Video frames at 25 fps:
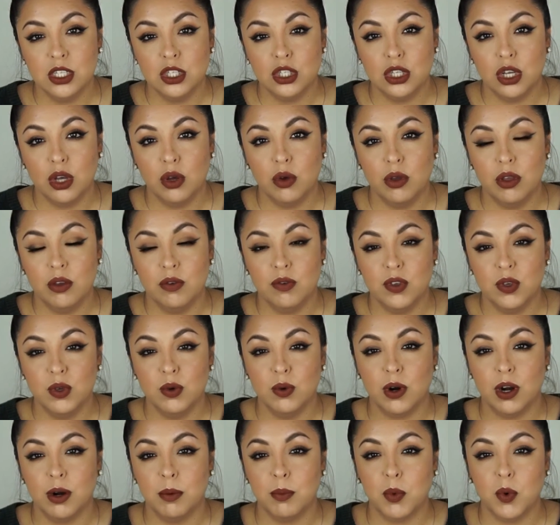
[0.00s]
so if
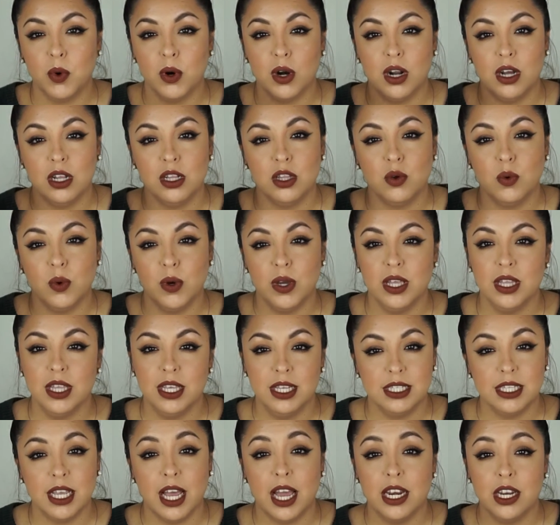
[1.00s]
you are more on the oily
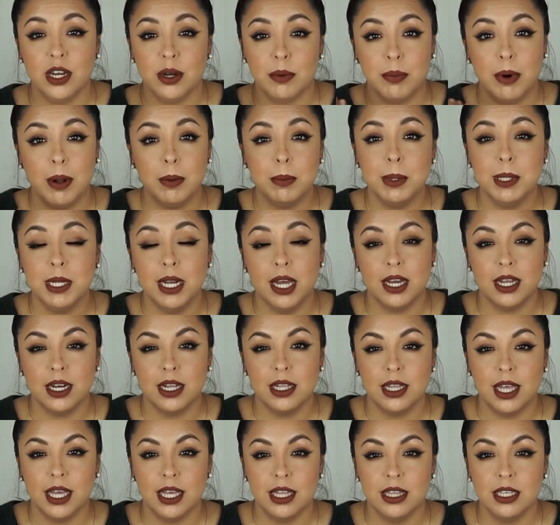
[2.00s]
side, you're probably not going
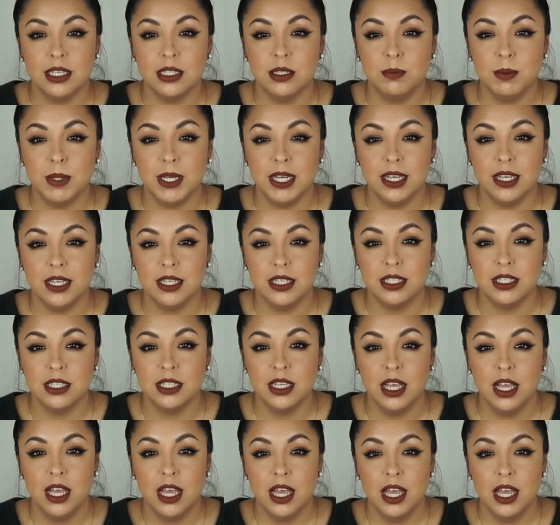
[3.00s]
to like this because